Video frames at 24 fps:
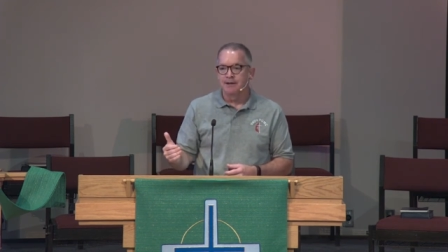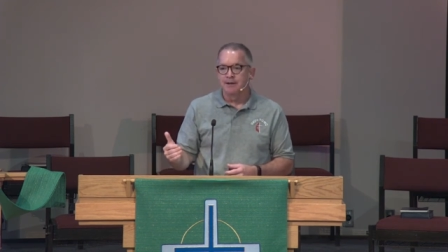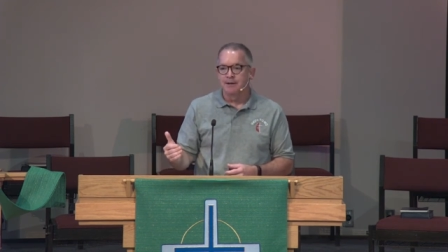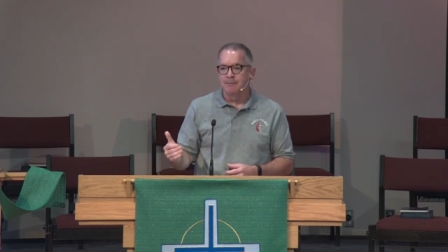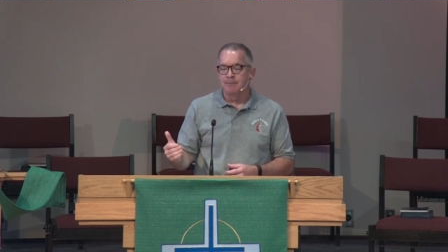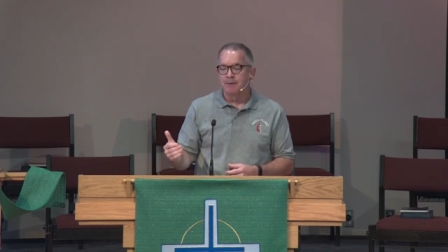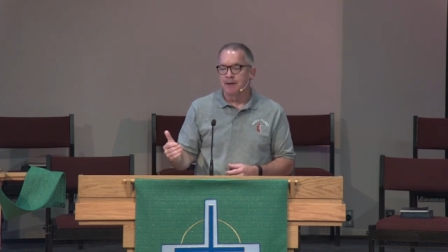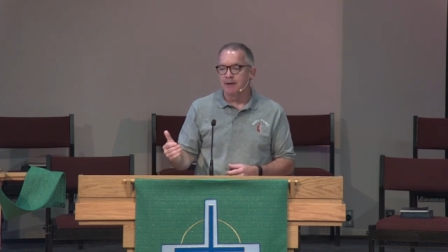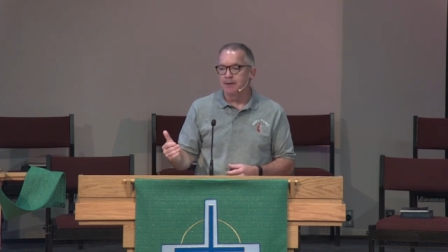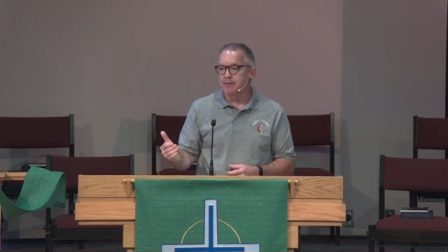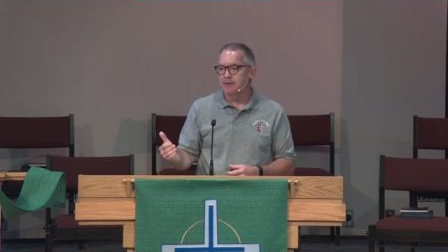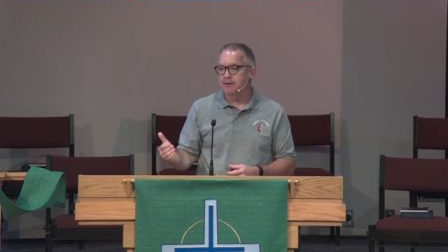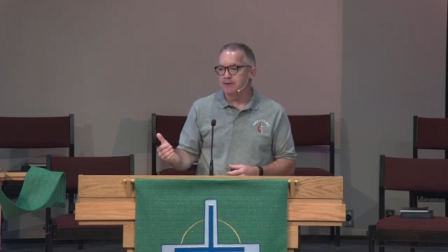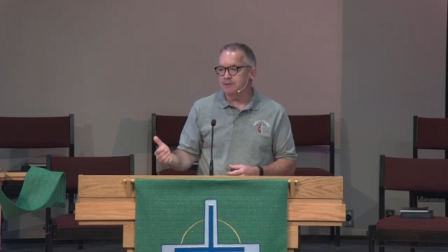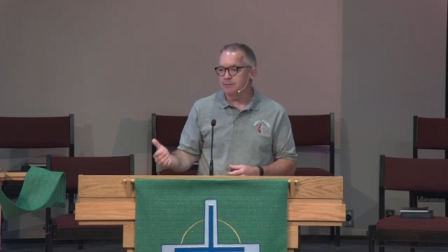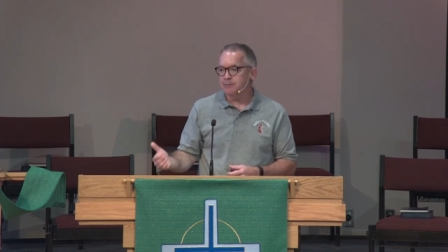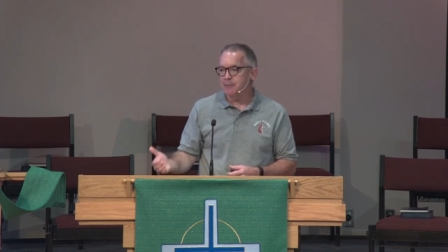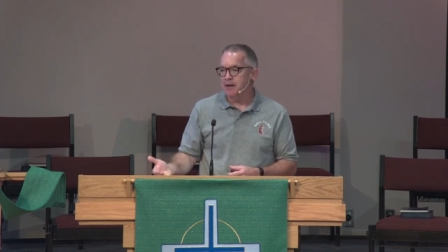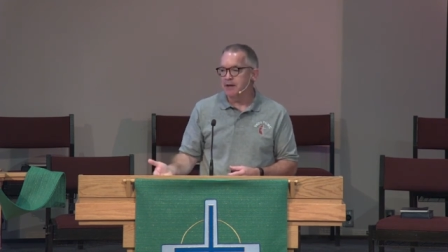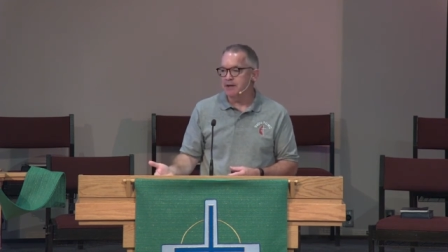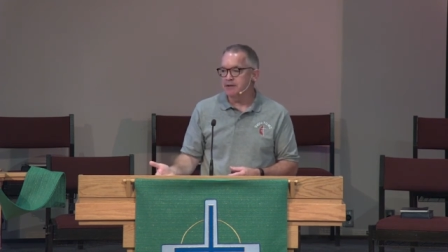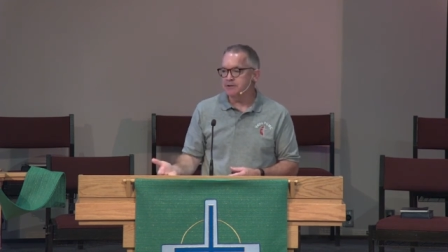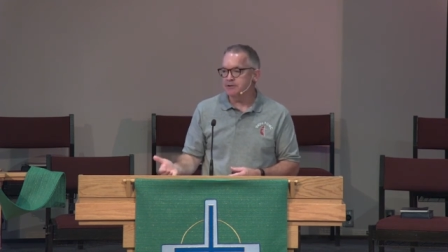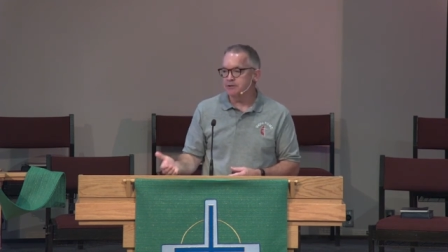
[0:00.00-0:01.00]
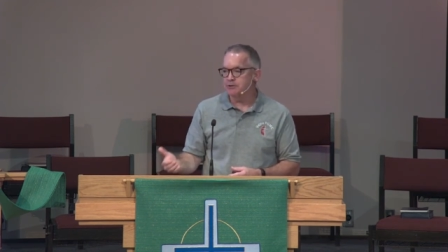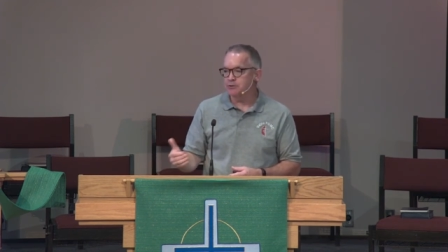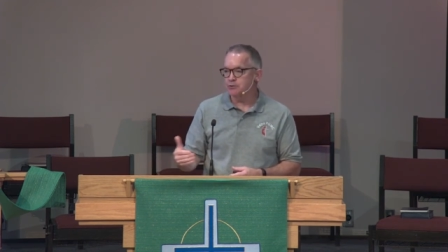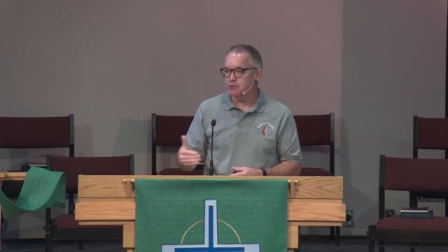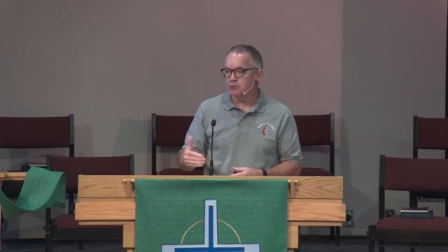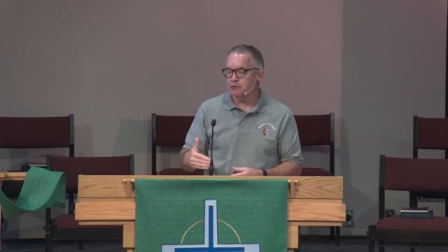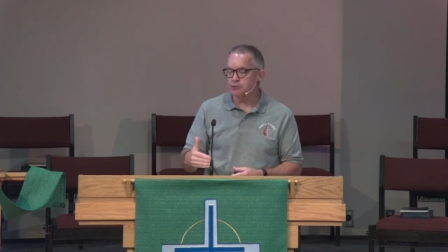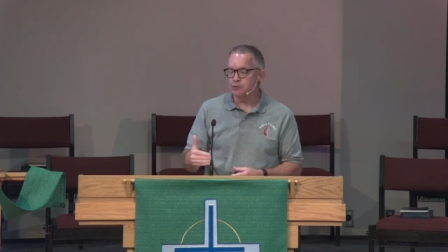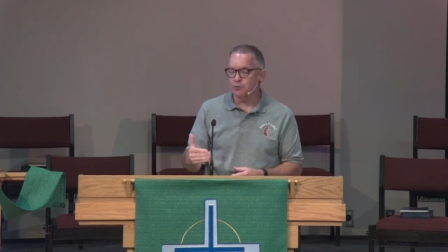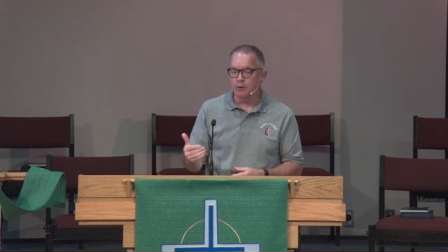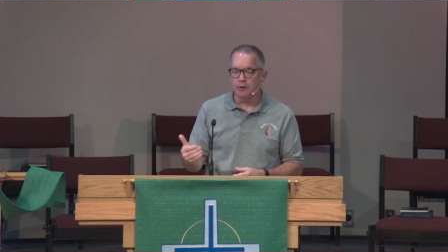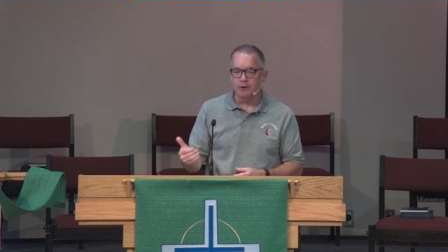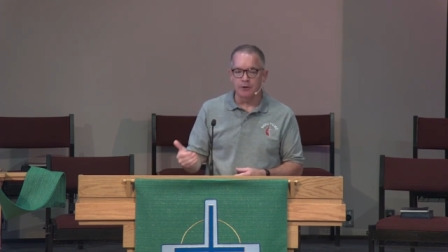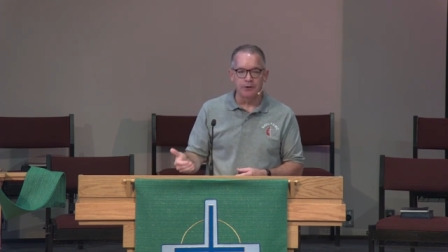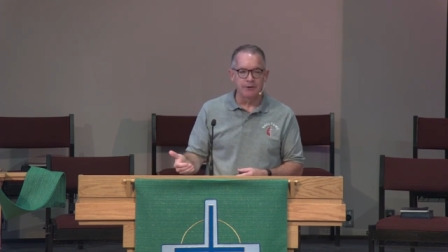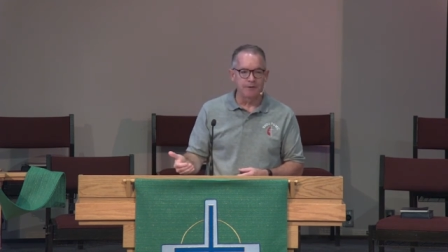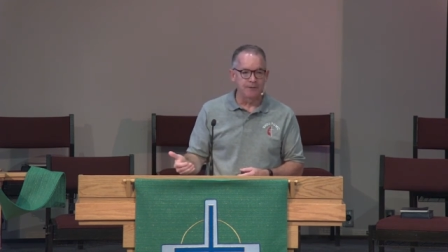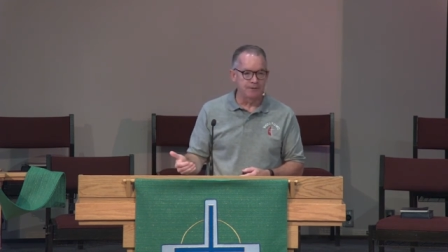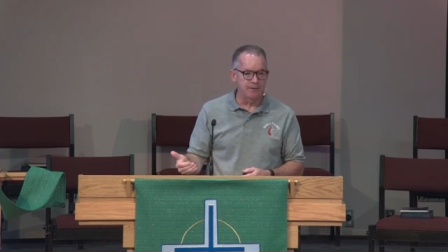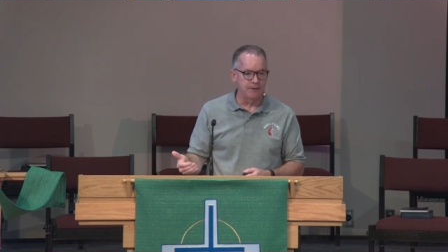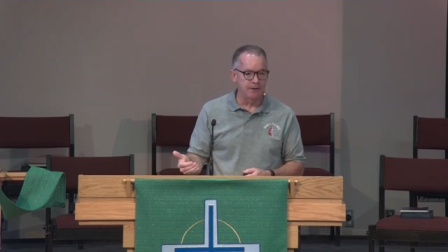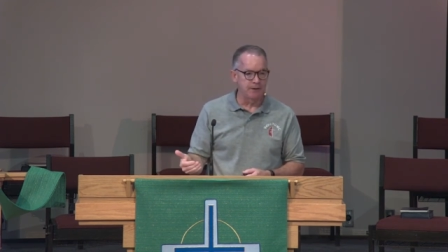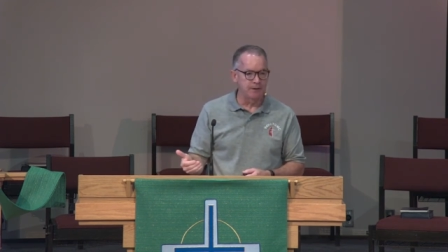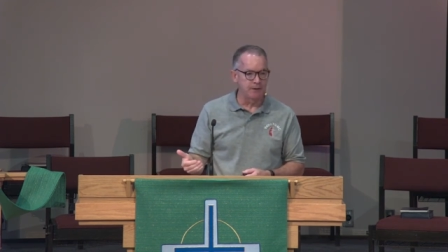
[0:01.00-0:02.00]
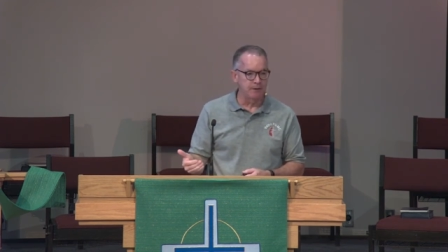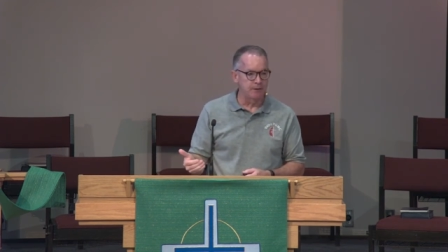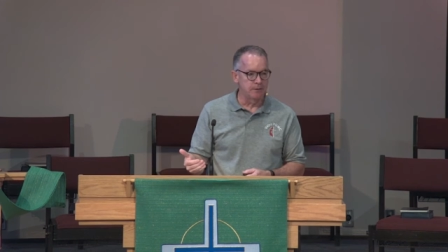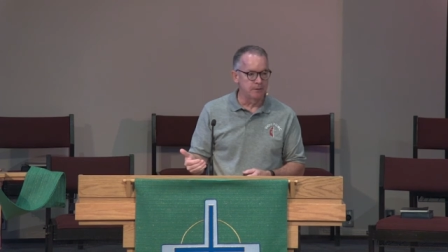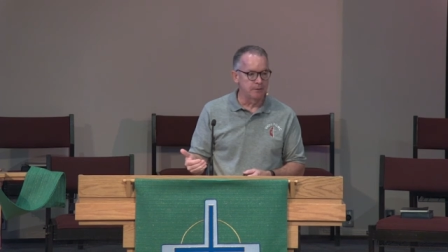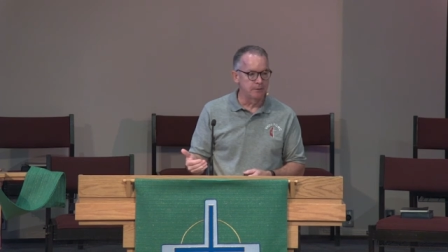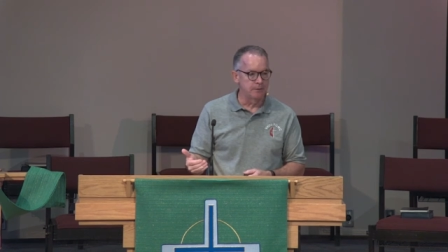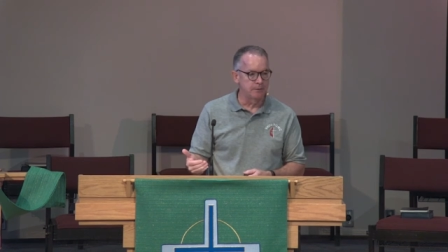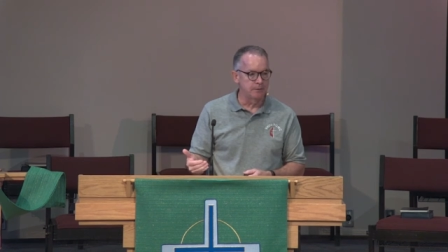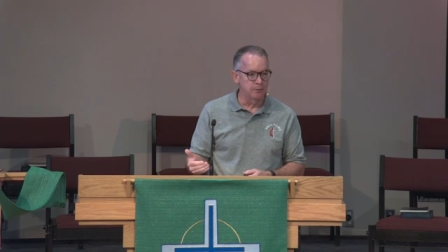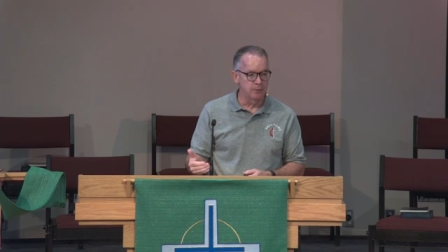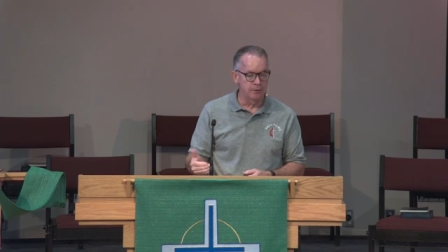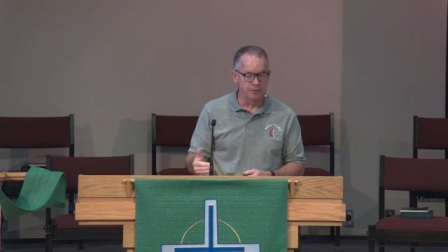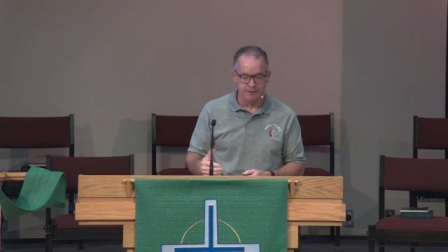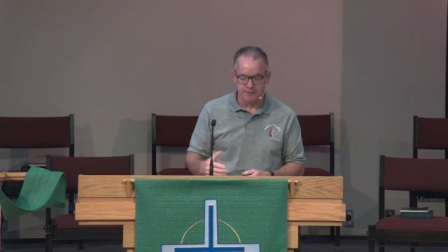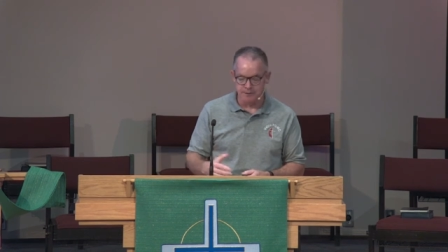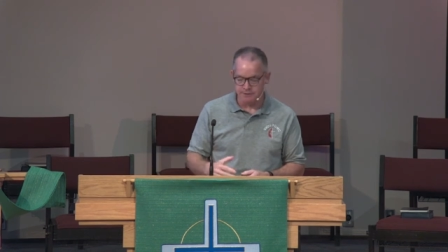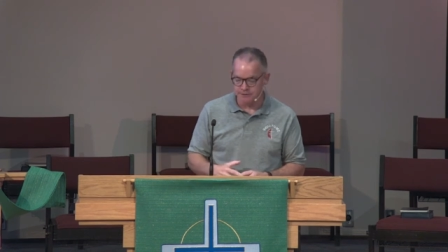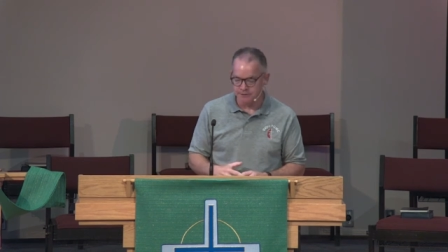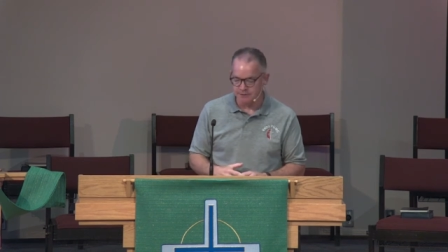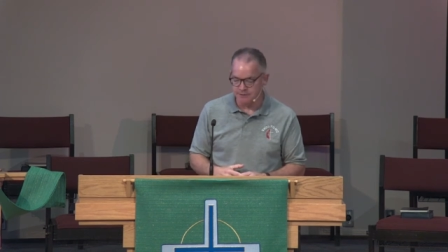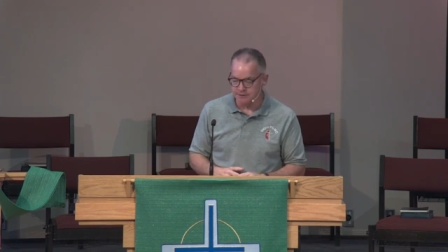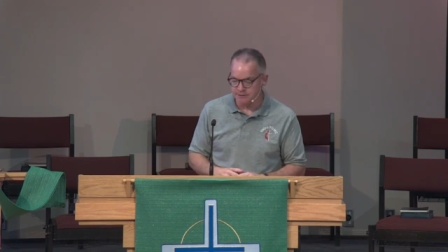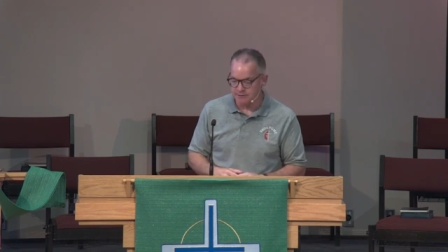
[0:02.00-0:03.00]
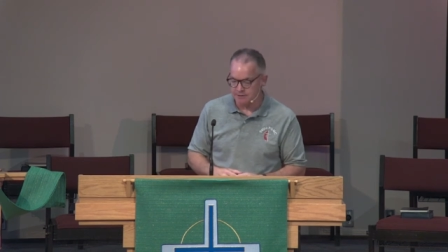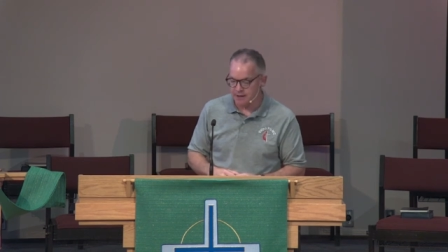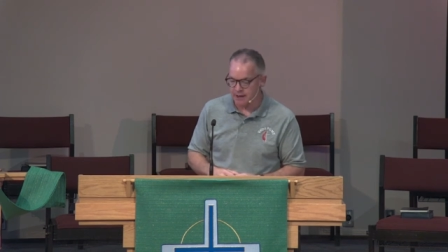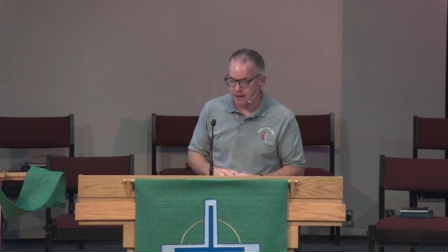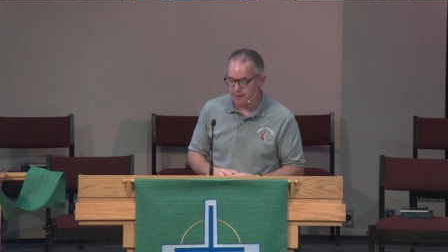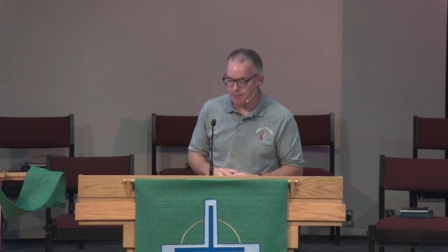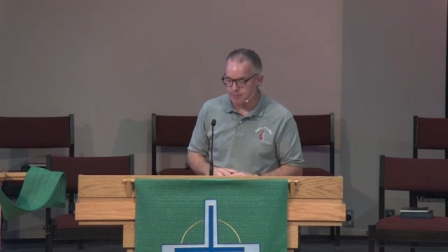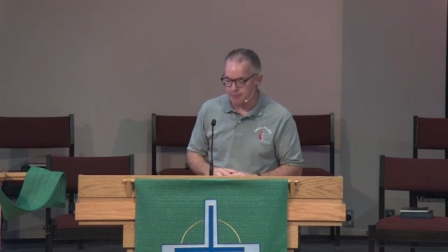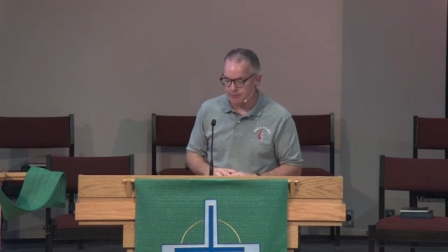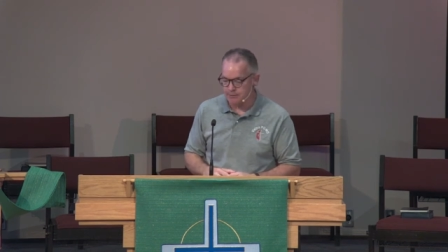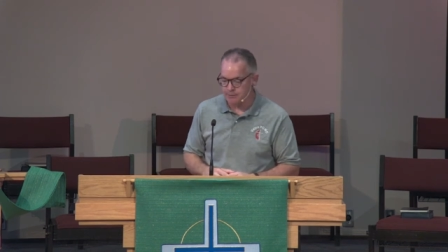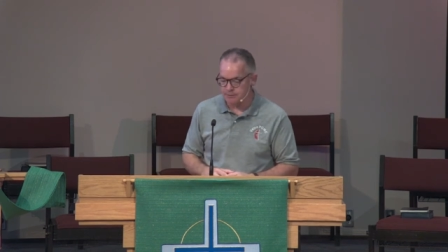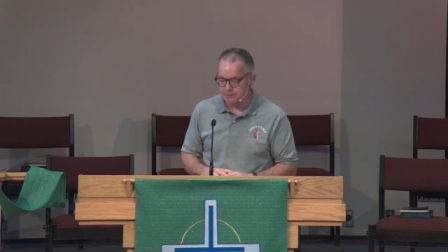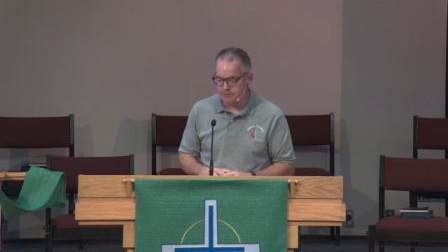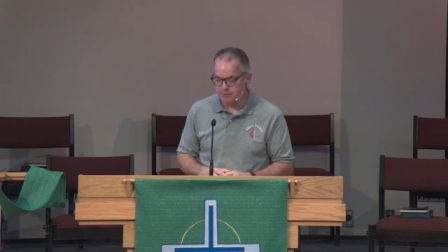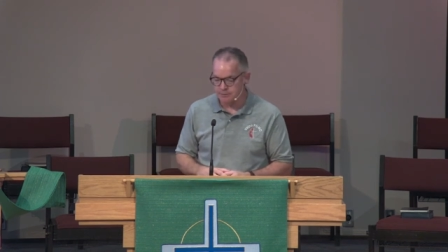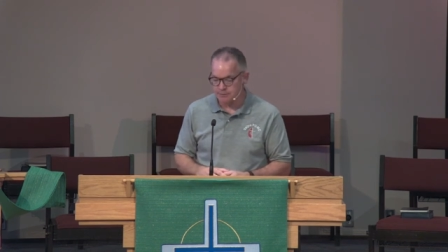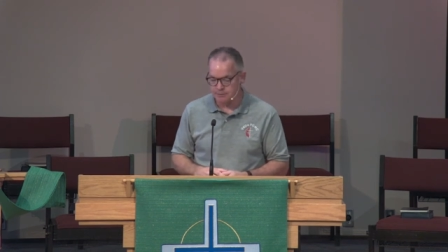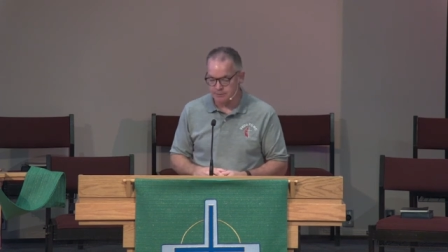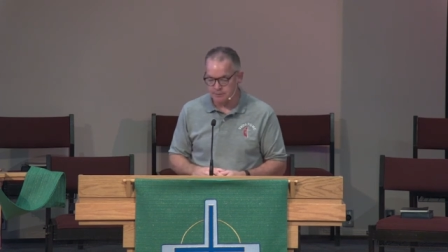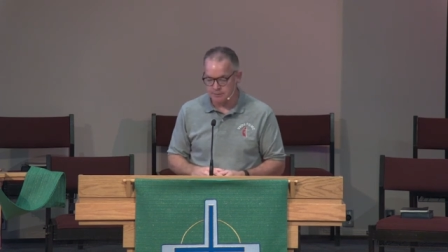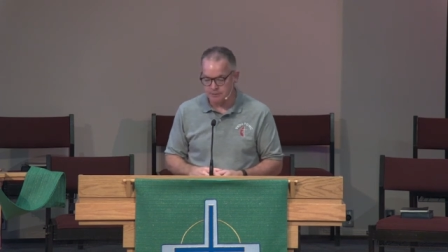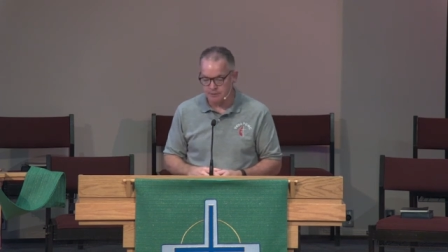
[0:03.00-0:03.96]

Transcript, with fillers: maybe his patience was wearing thin with his disciples.